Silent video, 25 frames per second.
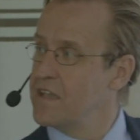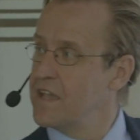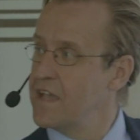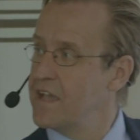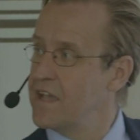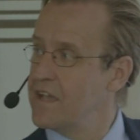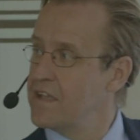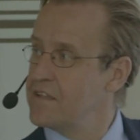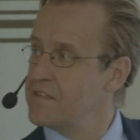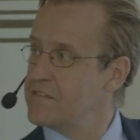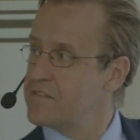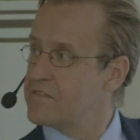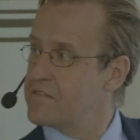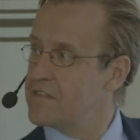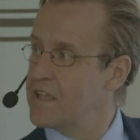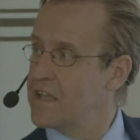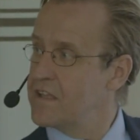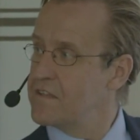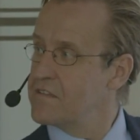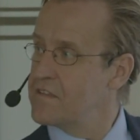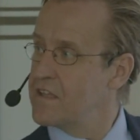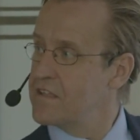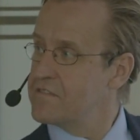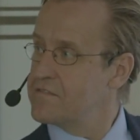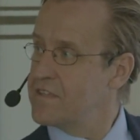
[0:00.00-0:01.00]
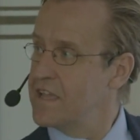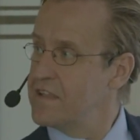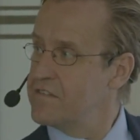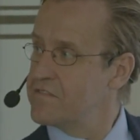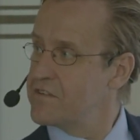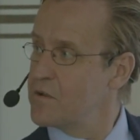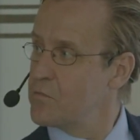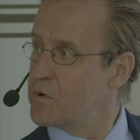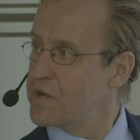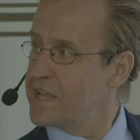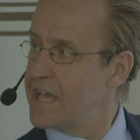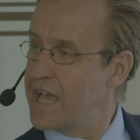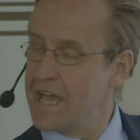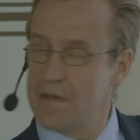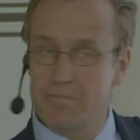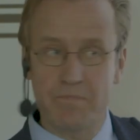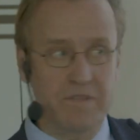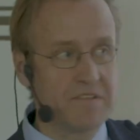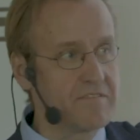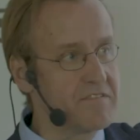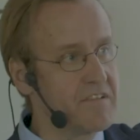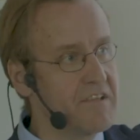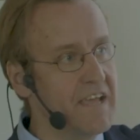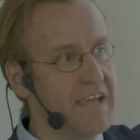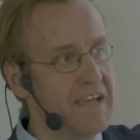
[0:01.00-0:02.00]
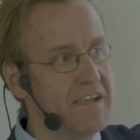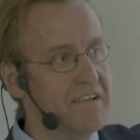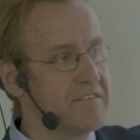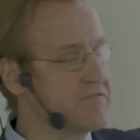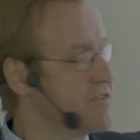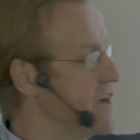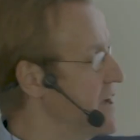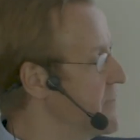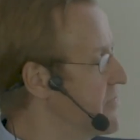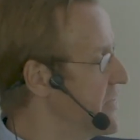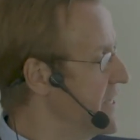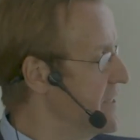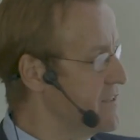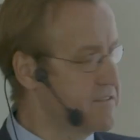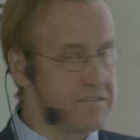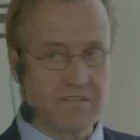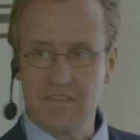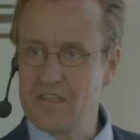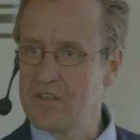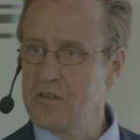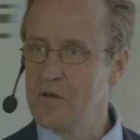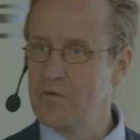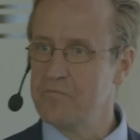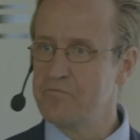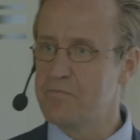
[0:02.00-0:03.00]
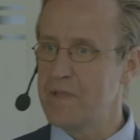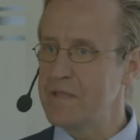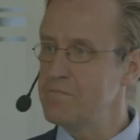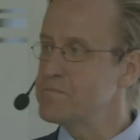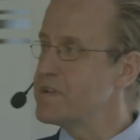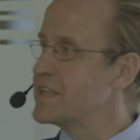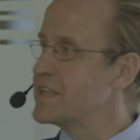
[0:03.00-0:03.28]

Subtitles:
And essentially what happens, so I think, Ben